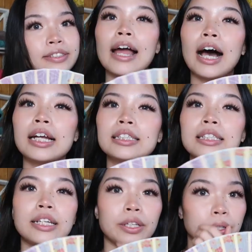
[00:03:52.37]
I
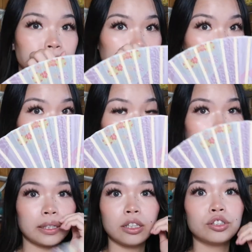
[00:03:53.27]
honestly use
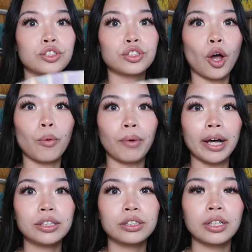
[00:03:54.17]
this so
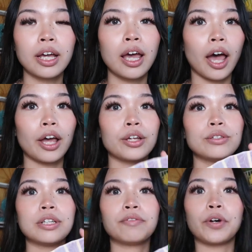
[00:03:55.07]
much. I
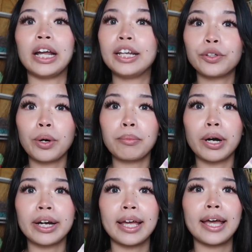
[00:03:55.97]
use it for indoor
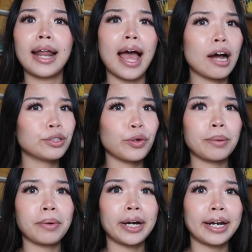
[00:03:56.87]
market,
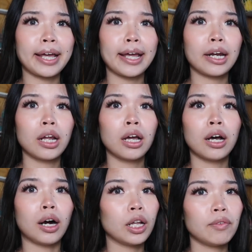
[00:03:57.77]
outdoor market,
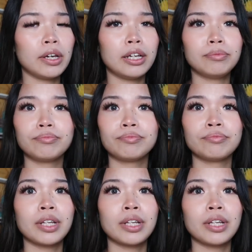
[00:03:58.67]
all of it.